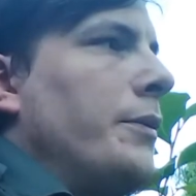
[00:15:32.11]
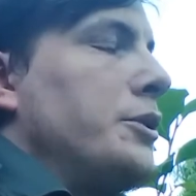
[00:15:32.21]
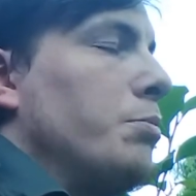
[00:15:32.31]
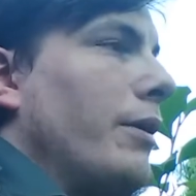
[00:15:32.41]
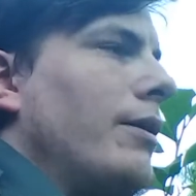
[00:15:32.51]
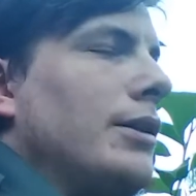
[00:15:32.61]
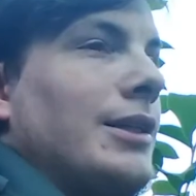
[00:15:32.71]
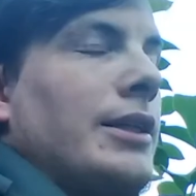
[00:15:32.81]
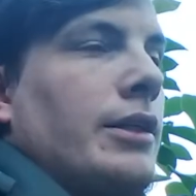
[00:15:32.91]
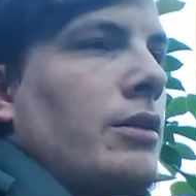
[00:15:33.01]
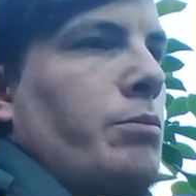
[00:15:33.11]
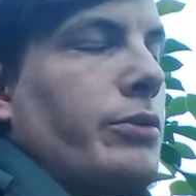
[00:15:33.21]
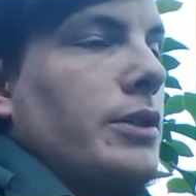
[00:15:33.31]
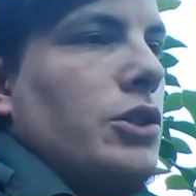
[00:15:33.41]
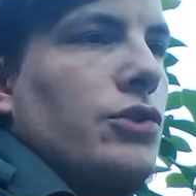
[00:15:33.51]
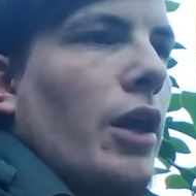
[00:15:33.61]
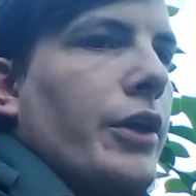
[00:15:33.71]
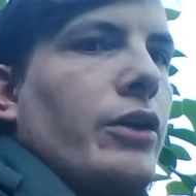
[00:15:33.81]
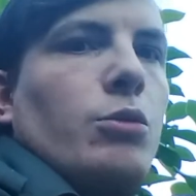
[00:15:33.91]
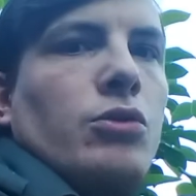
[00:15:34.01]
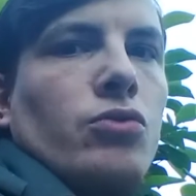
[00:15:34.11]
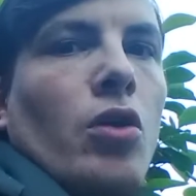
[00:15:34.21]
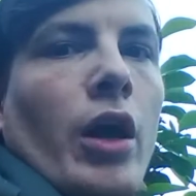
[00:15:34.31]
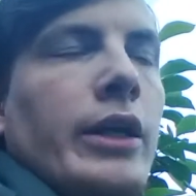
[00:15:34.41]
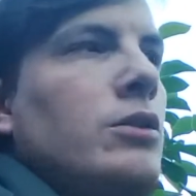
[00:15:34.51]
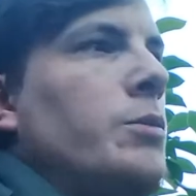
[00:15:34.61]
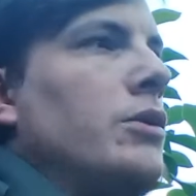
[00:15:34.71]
which apparently it breaches their human rights.